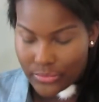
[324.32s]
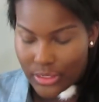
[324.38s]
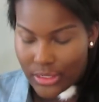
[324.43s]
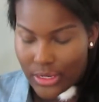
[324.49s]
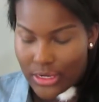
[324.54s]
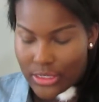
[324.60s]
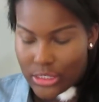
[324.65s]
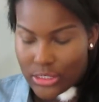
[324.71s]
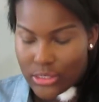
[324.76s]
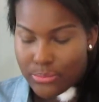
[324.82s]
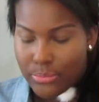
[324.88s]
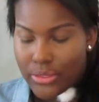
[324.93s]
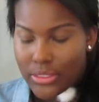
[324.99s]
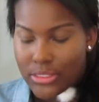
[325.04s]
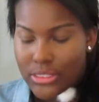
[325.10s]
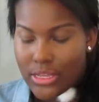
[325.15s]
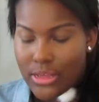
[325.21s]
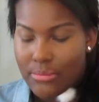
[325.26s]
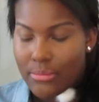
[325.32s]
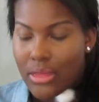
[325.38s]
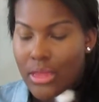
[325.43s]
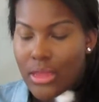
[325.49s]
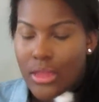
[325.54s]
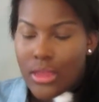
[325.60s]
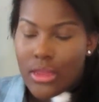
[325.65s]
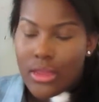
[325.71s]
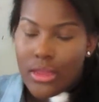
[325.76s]
and just put some
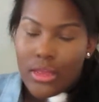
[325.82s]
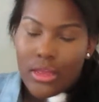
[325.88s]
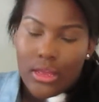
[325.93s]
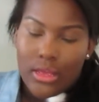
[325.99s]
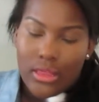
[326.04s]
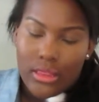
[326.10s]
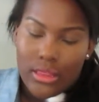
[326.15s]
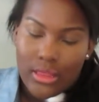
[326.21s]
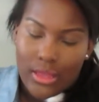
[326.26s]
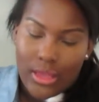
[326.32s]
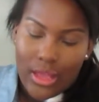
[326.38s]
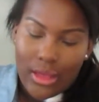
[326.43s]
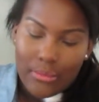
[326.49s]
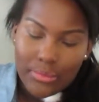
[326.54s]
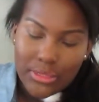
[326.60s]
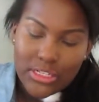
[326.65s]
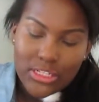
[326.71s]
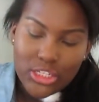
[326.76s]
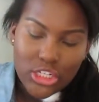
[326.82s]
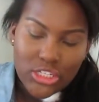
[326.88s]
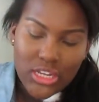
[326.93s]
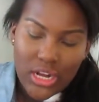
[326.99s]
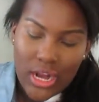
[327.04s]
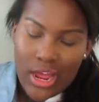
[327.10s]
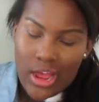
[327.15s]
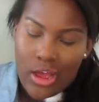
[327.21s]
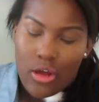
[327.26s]
in the cap. This is just
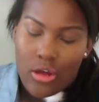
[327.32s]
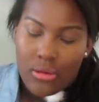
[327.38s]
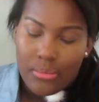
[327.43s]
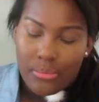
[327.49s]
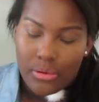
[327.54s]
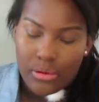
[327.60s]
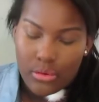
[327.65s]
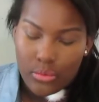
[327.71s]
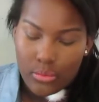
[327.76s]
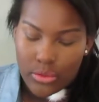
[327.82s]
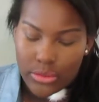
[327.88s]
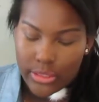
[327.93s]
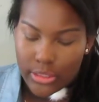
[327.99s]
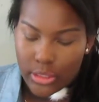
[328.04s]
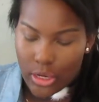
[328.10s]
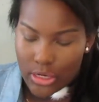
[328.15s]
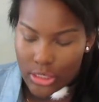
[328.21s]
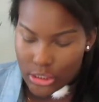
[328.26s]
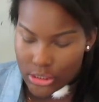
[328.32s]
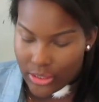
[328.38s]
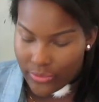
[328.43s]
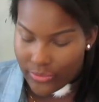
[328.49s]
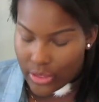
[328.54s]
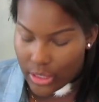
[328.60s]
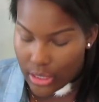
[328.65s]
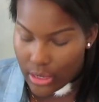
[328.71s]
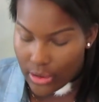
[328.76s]
going to help with the
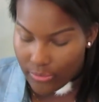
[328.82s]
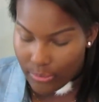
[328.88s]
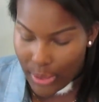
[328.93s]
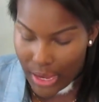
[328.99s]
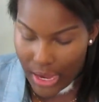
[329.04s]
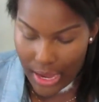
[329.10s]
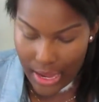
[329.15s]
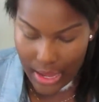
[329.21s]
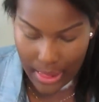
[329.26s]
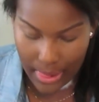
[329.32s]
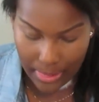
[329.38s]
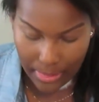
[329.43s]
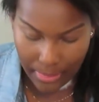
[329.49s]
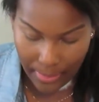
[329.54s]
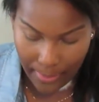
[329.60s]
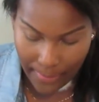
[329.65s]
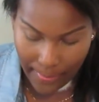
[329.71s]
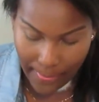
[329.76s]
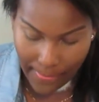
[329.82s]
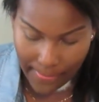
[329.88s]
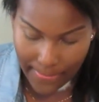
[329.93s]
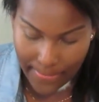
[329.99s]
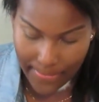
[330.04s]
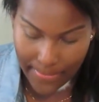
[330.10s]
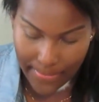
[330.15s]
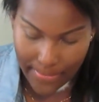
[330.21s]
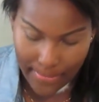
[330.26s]
longevity of my
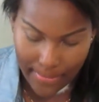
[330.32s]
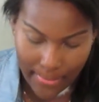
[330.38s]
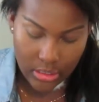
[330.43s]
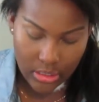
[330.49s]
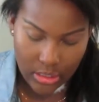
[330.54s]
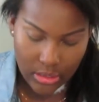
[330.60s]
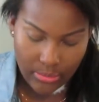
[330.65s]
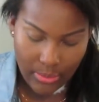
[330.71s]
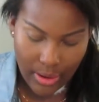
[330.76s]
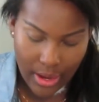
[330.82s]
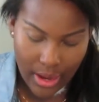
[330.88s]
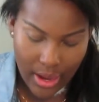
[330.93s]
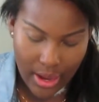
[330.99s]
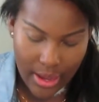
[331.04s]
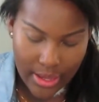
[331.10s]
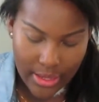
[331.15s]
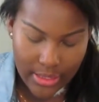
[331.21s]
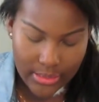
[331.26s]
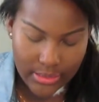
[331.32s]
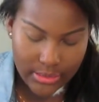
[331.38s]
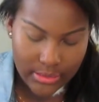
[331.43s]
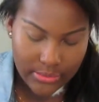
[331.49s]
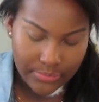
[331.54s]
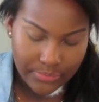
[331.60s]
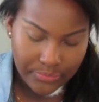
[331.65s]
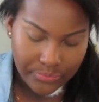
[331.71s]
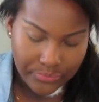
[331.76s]
underneath my eyes.
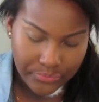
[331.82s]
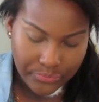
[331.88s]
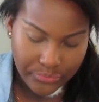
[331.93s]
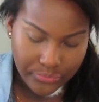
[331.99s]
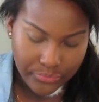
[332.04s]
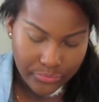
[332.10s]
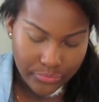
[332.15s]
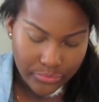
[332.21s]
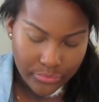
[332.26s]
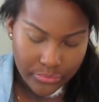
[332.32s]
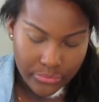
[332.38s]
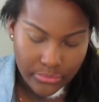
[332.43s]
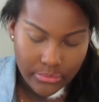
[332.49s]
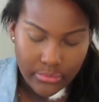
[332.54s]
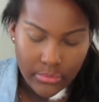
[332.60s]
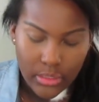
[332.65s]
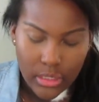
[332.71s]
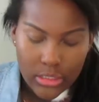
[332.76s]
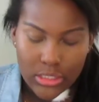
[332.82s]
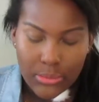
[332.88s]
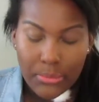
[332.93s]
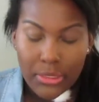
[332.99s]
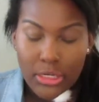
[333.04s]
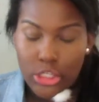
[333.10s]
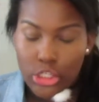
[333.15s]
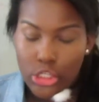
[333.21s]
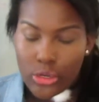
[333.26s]
So I'm
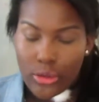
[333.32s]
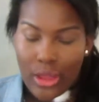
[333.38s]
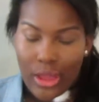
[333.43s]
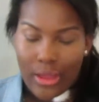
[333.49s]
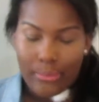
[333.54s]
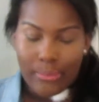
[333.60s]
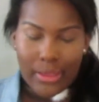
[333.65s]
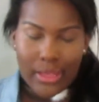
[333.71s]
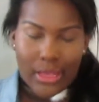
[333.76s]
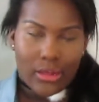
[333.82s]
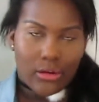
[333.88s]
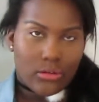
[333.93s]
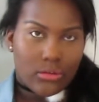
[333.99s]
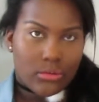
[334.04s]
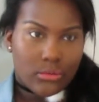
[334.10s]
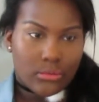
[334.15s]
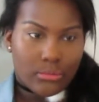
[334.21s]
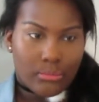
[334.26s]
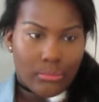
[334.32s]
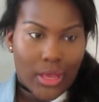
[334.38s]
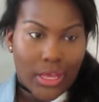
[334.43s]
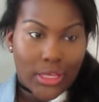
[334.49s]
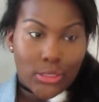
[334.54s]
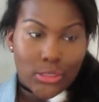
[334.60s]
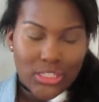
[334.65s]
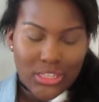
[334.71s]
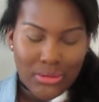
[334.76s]
going to show you how I bake. I
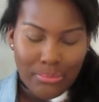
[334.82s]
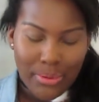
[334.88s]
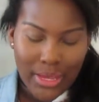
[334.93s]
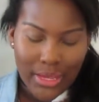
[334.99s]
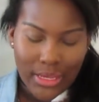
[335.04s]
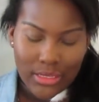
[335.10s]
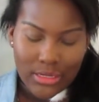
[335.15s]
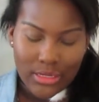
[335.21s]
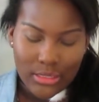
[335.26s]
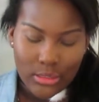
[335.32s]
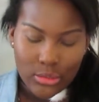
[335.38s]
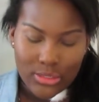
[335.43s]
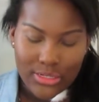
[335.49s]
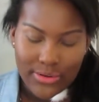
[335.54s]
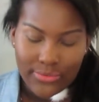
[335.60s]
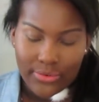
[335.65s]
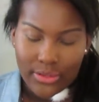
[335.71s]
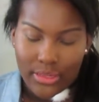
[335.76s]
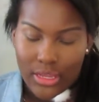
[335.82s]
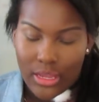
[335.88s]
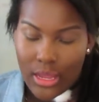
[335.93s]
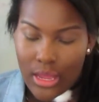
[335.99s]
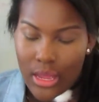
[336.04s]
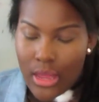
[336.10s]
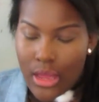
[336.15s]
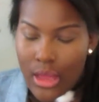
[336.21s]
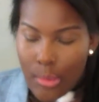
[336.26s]
used to bake a little differently,
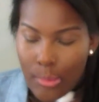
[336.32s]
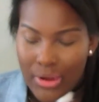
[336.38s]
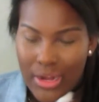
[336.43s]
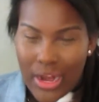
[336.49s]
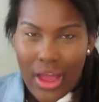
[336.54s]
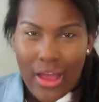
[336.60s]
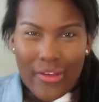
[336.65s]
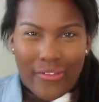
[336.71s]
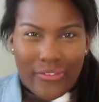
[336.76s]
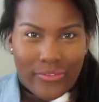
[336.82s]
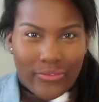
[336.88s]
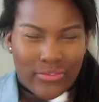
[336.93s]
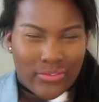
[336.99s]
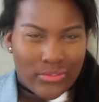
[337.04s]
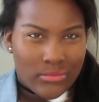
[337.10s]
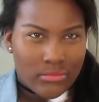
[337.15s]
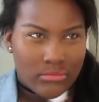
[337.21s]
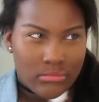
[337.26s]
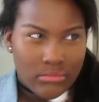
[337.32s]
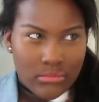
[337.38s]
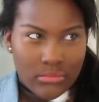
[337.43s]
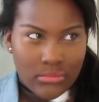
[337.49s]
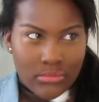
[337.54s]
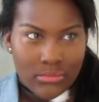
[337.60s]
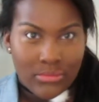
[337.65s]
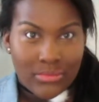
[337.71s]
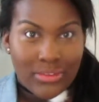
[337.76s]
but now
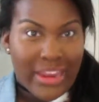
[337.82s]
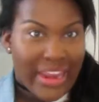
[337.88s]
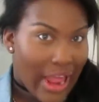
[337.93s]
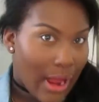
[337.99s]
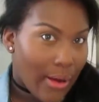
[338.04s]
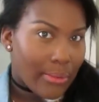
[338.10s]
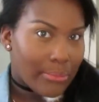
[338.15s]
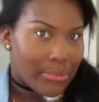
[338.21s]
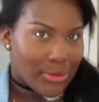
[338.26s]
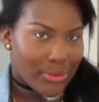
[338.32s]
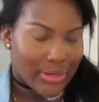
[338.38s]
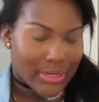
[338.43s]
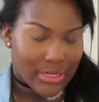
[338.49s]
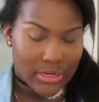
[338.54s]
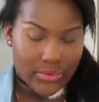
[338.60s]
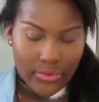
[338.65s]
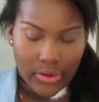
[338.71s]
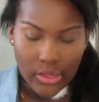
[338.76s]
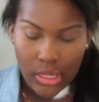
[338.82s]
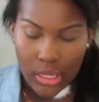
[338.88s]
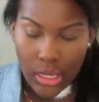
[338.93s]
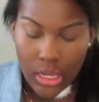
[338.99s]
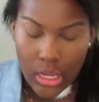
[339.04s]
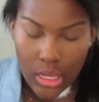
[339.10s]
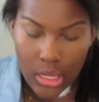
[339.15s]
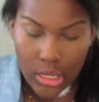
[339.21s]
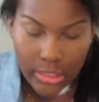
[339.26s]
I'm doing it differently.
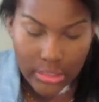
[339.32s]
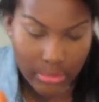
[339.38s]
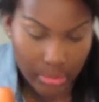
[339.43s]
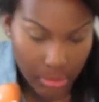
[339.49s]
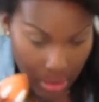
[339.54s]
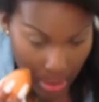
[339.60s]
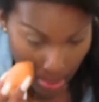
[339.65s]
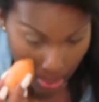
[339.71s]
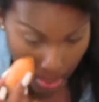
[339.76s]
So I'm going to